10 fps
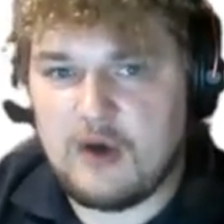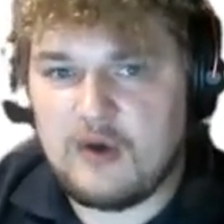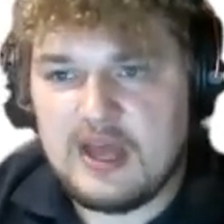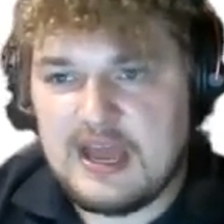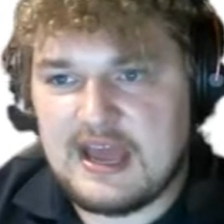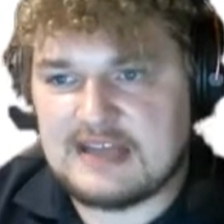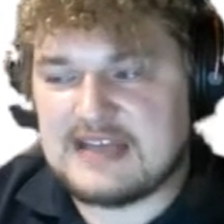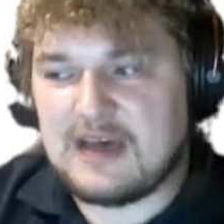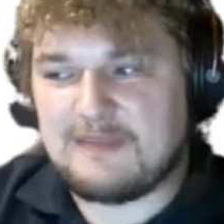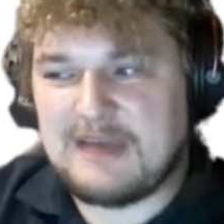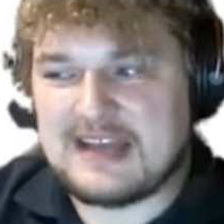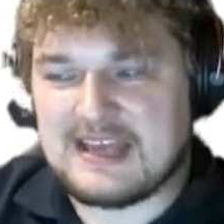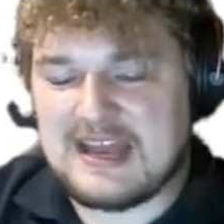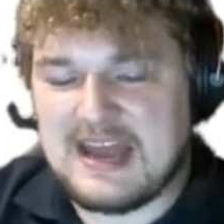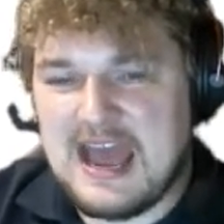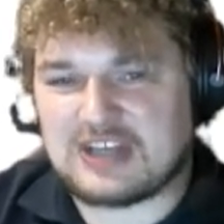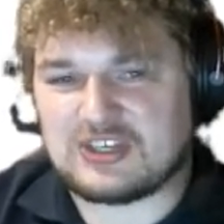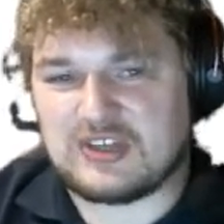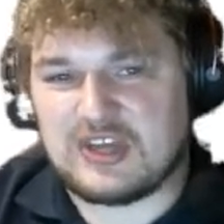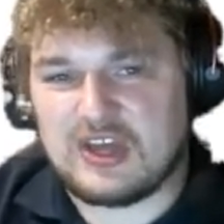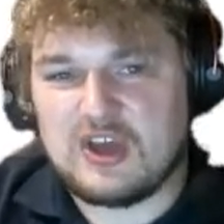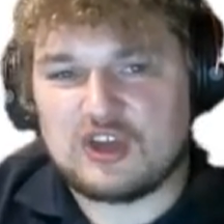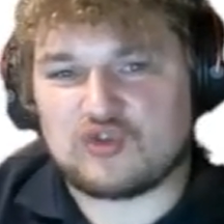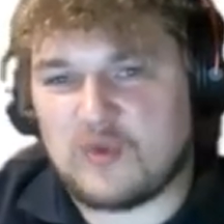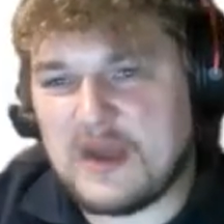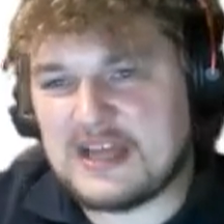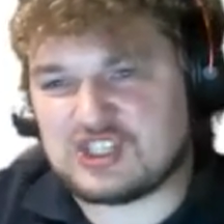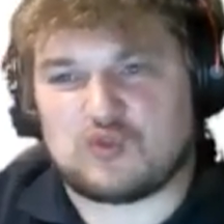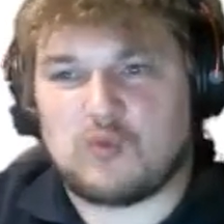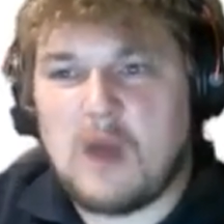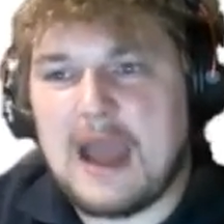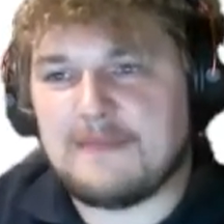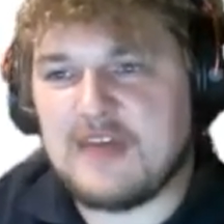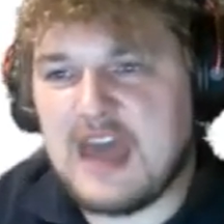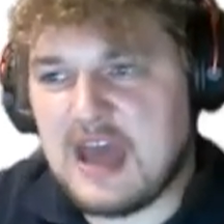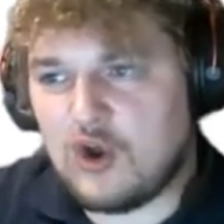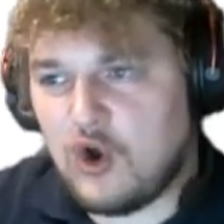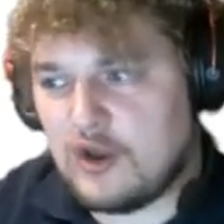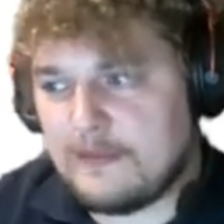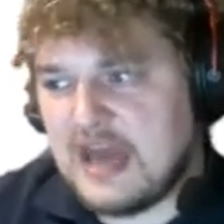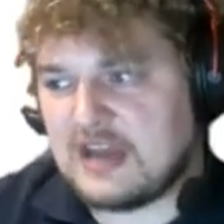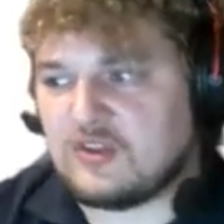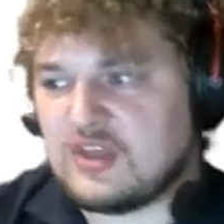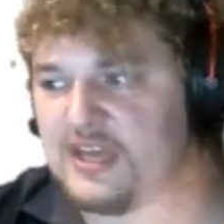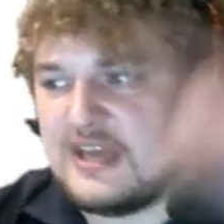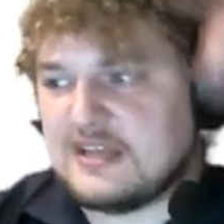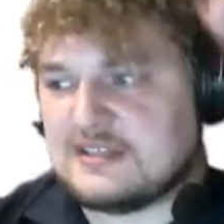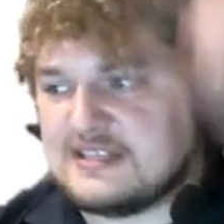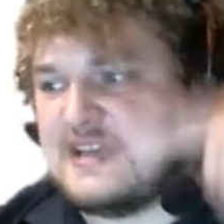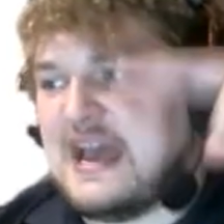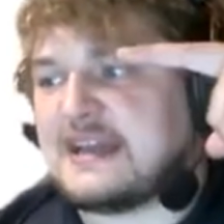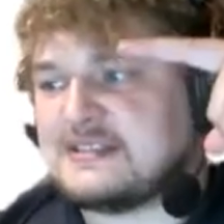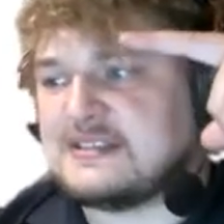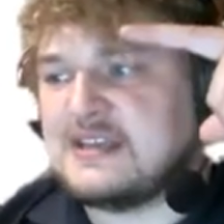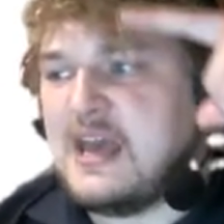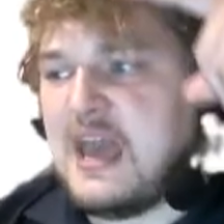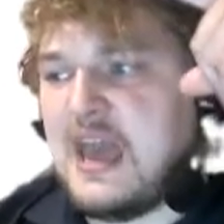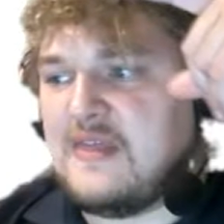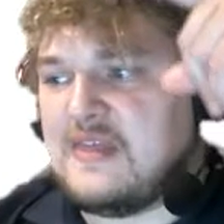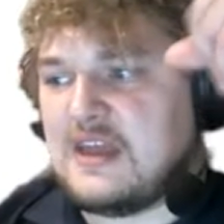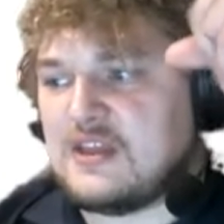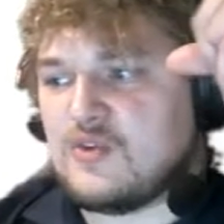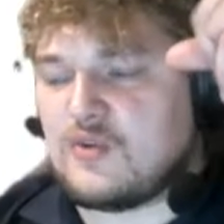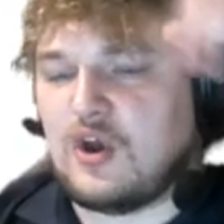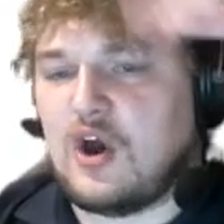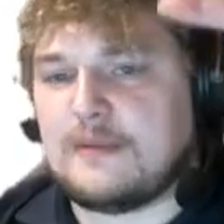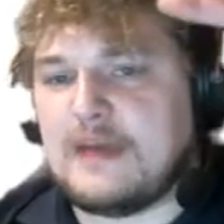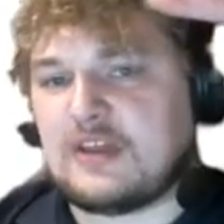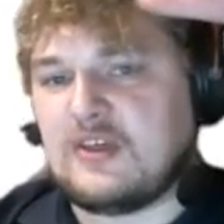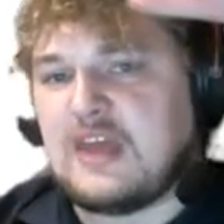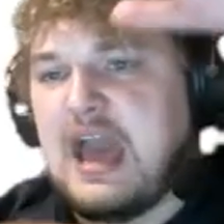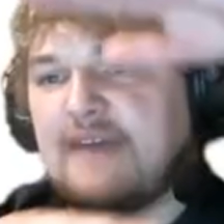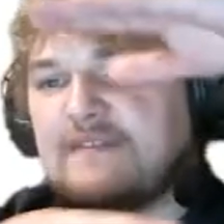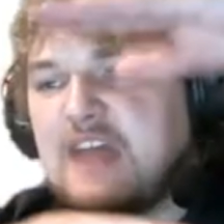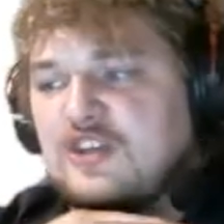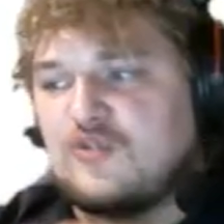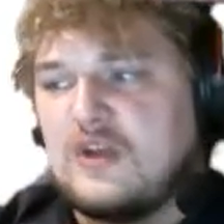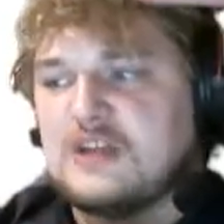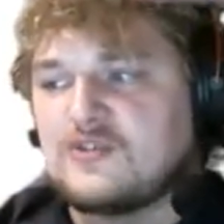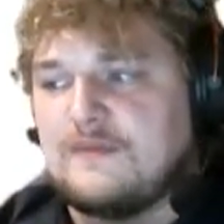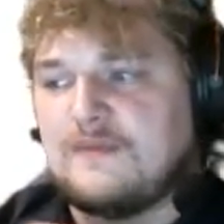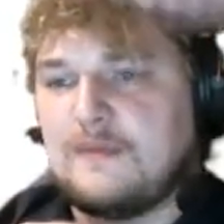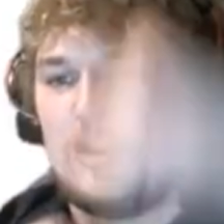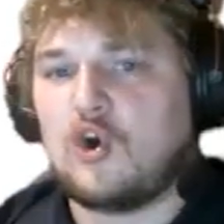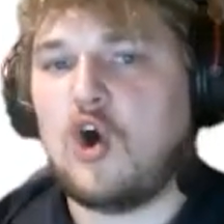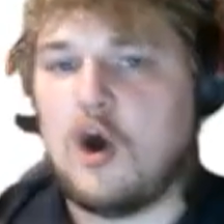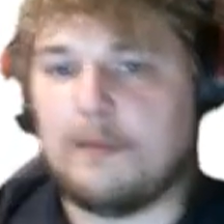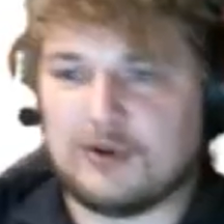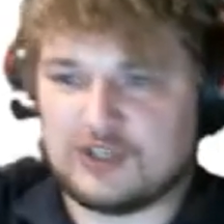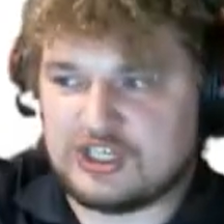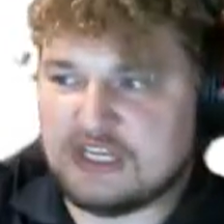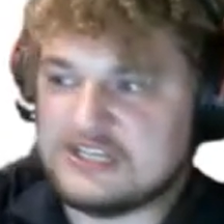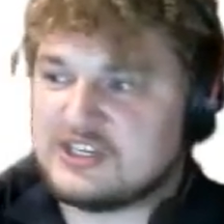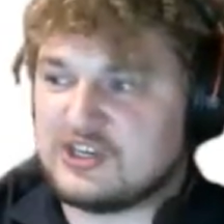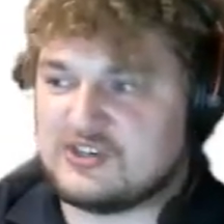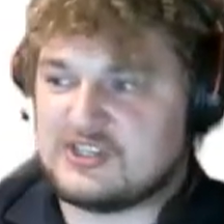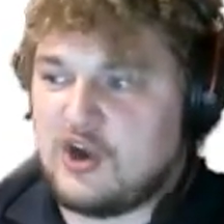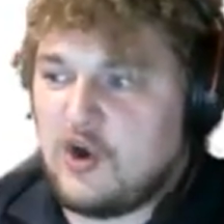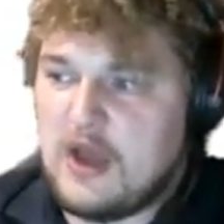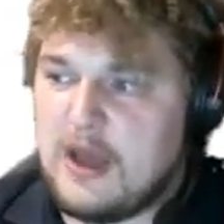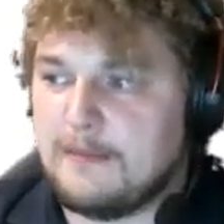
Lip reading: and Dialpad can actually transcribe that automatically into text, and then you can automatically have that transcript from your call pushed into your CRM.